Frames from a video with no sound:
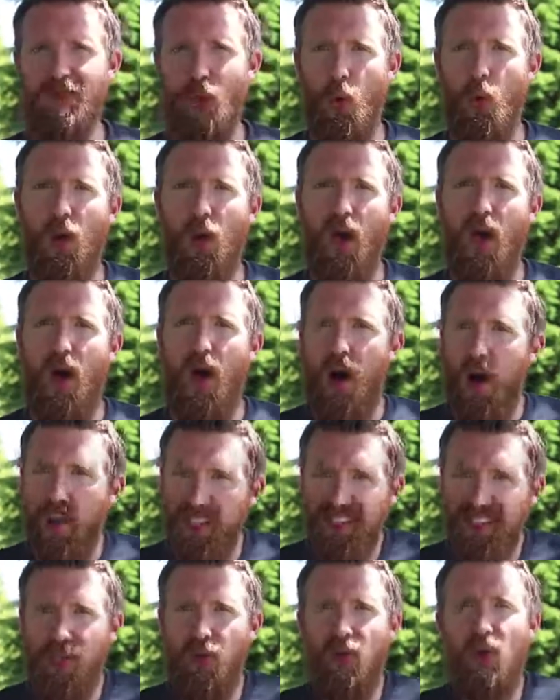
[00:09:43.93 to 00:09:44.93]
We're
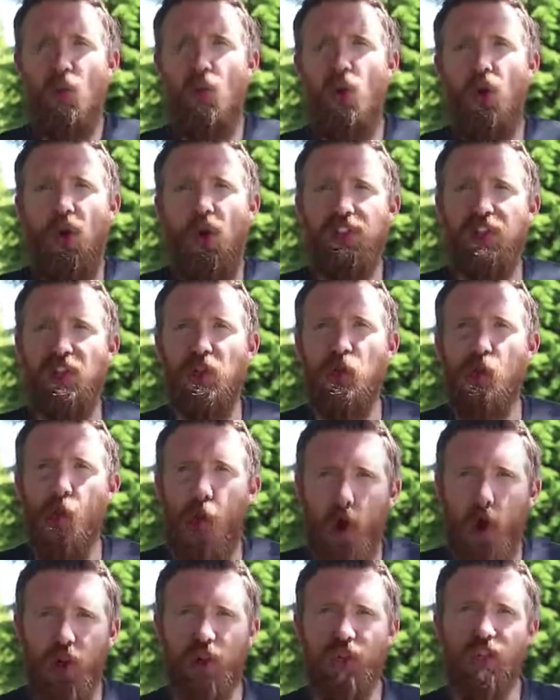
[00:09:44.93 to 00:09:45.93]
also the world's
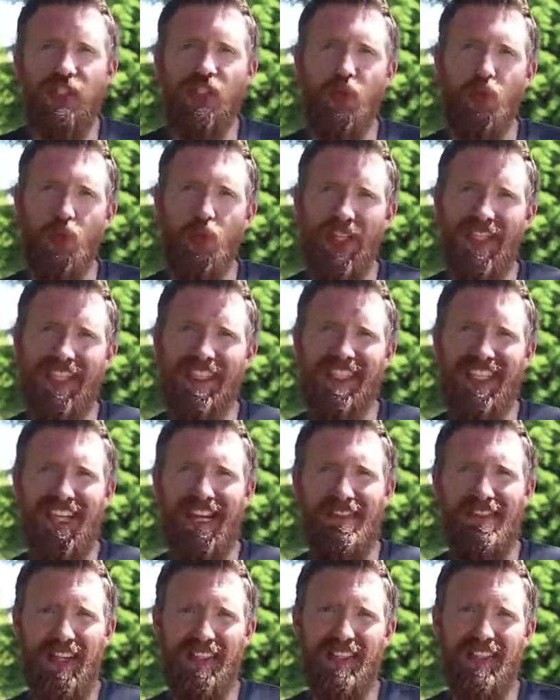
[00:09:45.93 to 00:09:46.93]
largest real estate
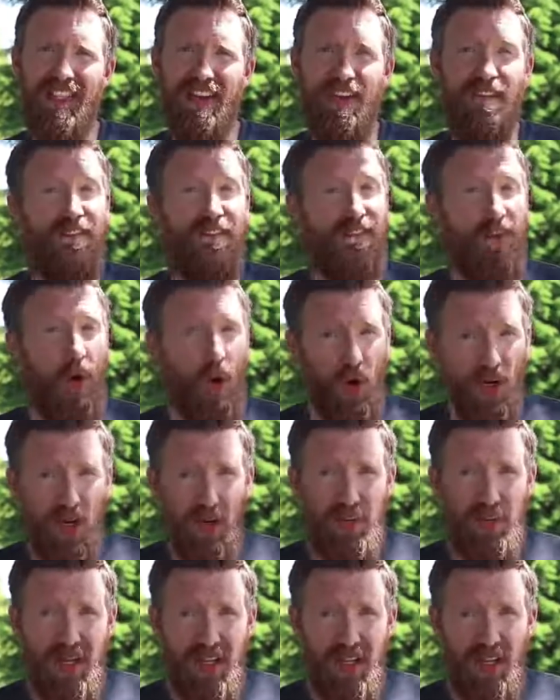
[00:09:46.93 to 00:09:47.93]
investing
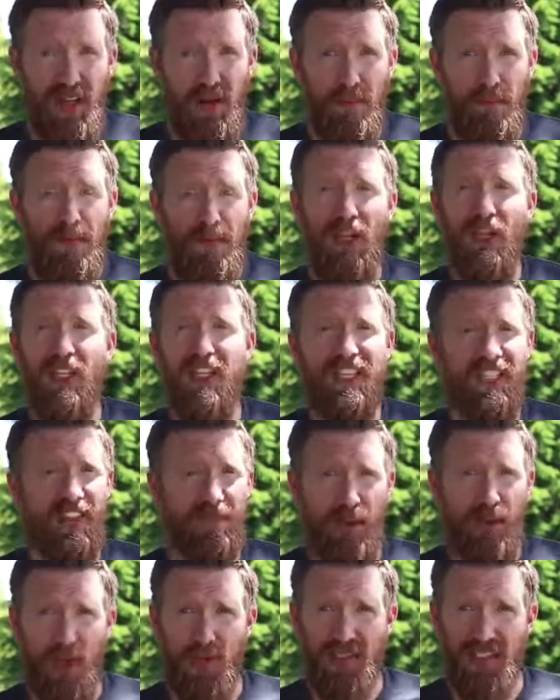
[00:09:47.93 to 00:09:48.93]
forum, millions
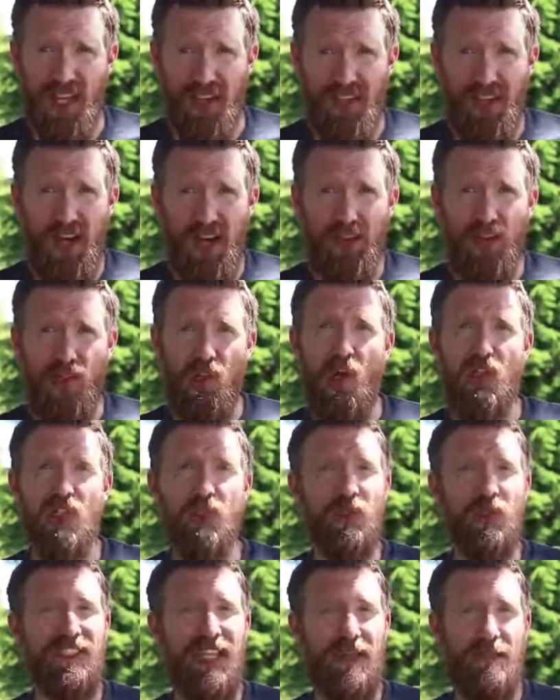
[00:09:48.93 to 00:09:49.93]
of posts on there, the
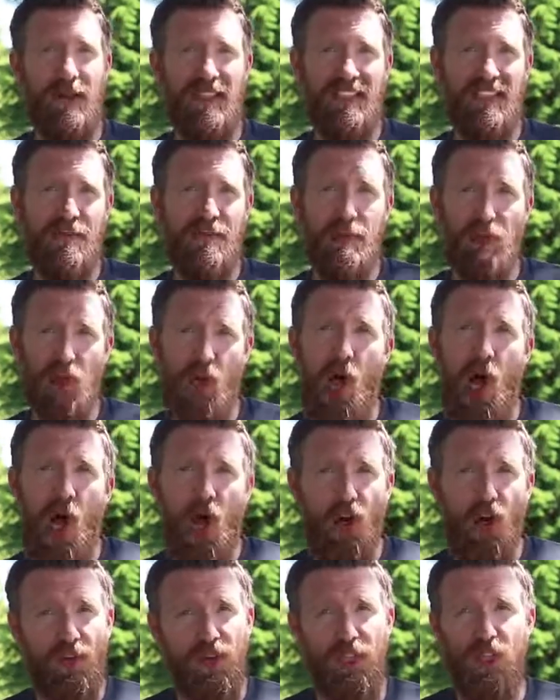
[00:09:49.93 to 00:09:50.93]
largest real estate investing
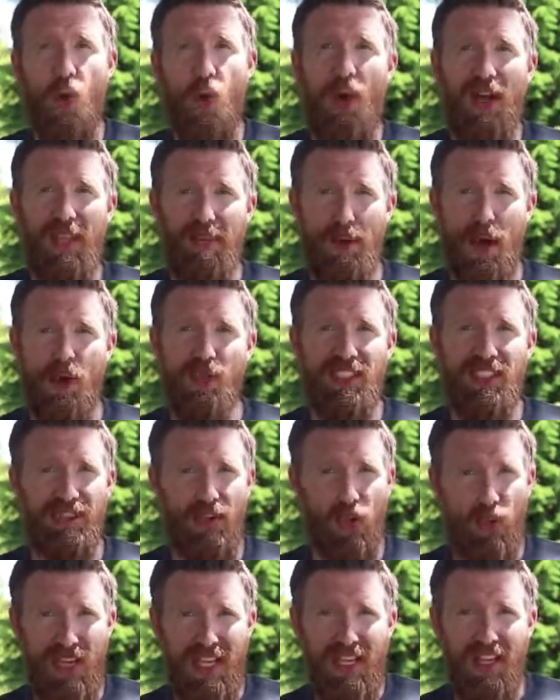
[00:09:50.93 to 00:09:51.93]
blog, over twenty posts
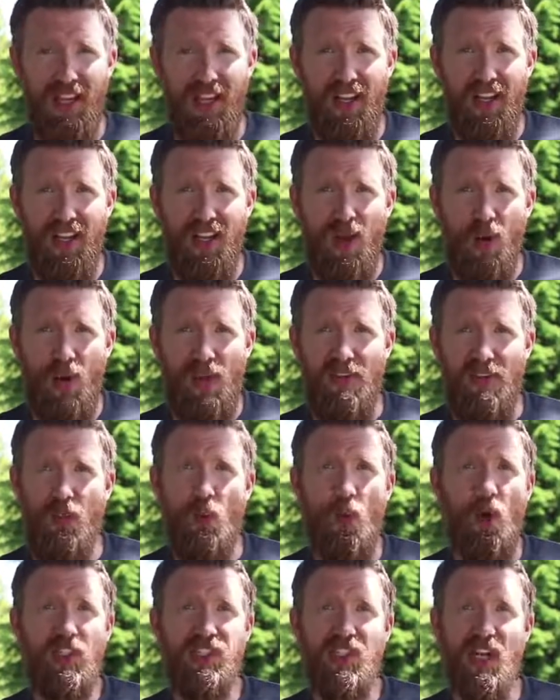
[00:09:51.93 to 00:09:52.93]
every week. We have the
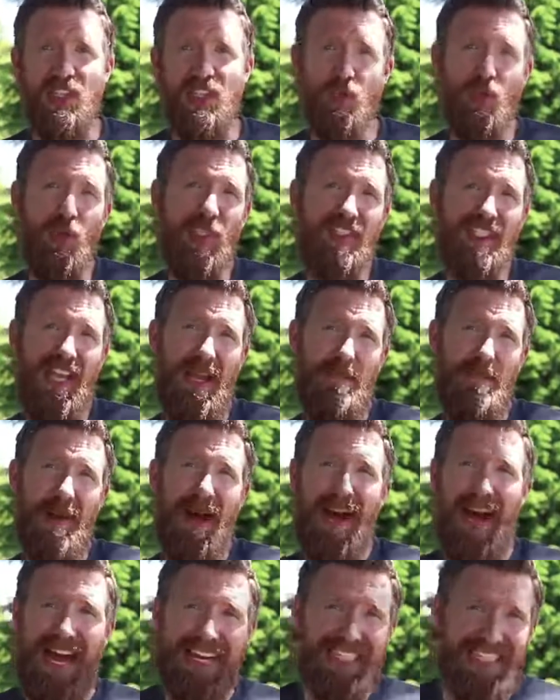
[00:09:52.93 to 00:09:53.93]
world's largest real estate
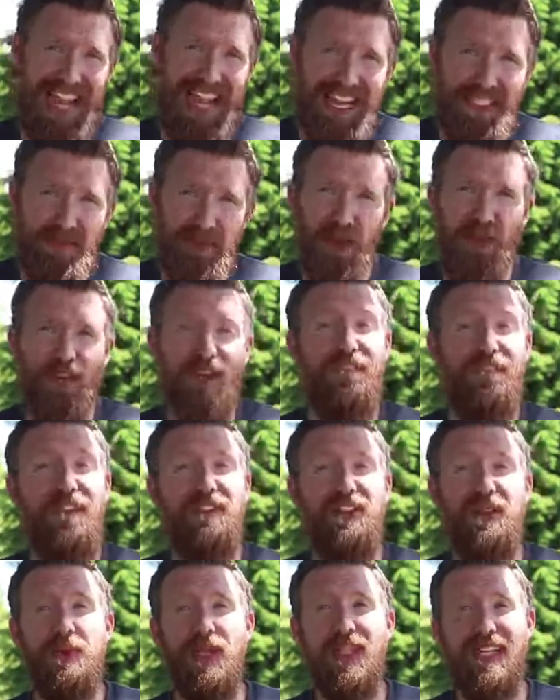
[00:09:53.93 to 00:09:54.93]
podcast with over
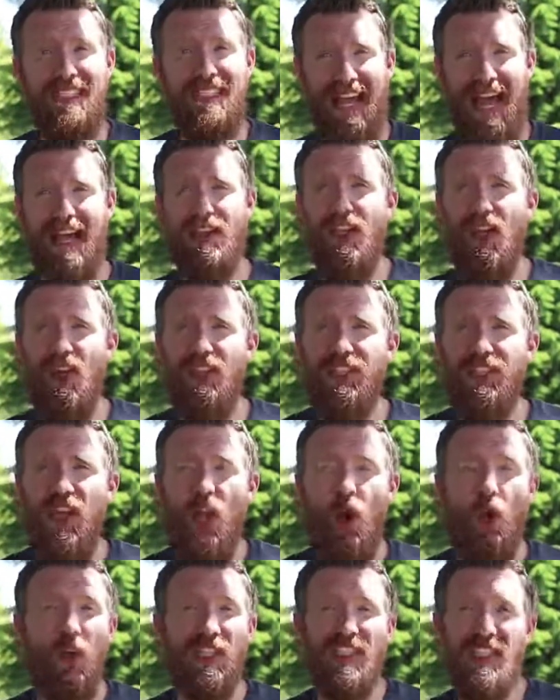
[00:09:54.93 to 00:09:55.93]
fifty million downloads.
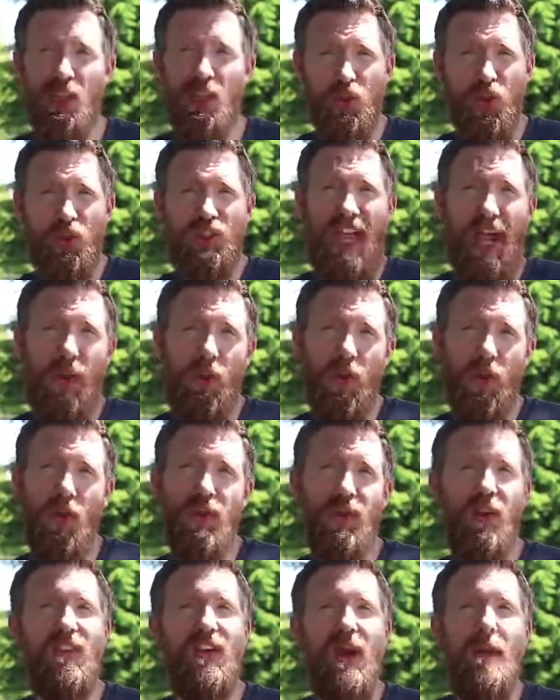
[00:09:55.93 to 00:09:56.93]
We're a social network
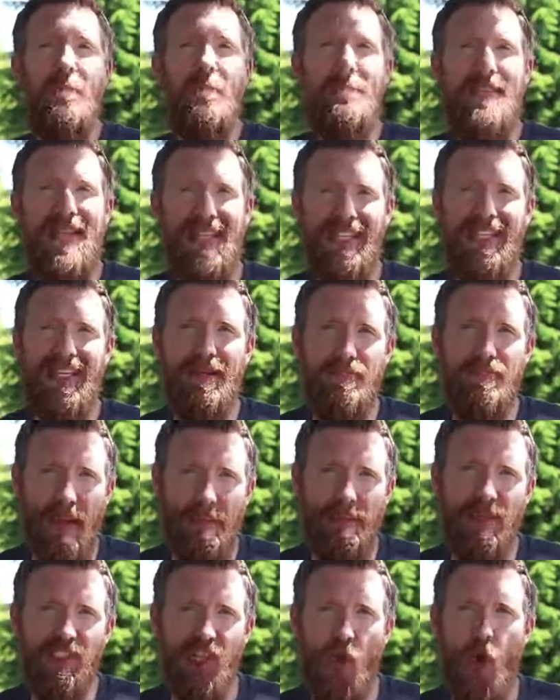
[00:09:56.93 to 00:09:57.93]
with over a million
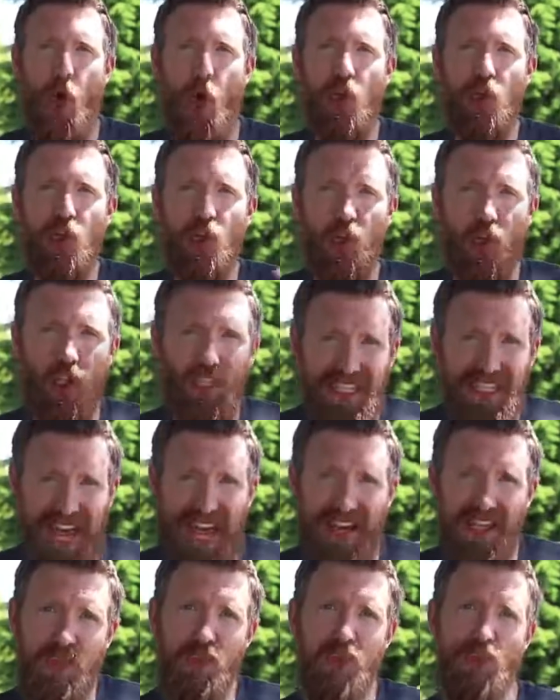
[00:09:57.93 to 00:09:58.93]
members, all learning
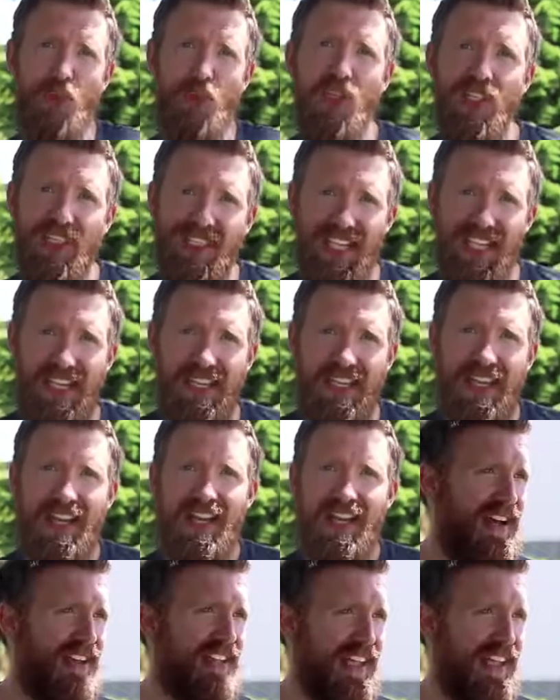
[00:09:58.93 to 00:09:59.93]
how to use real estate
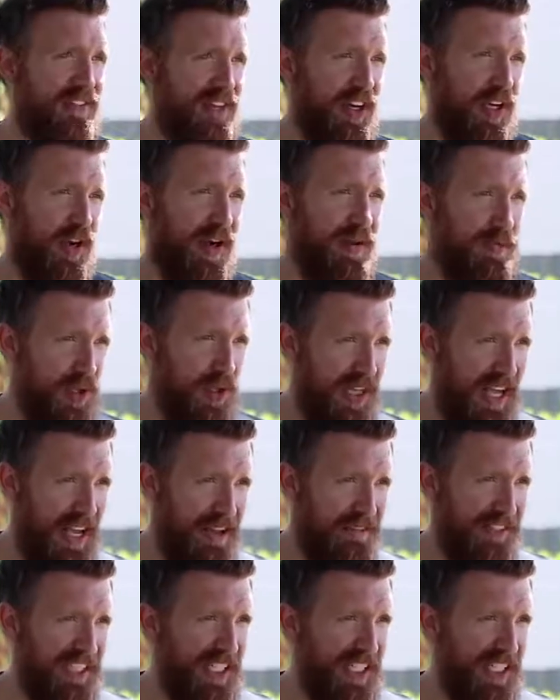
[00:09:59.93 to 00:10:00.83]
to live an incredible life.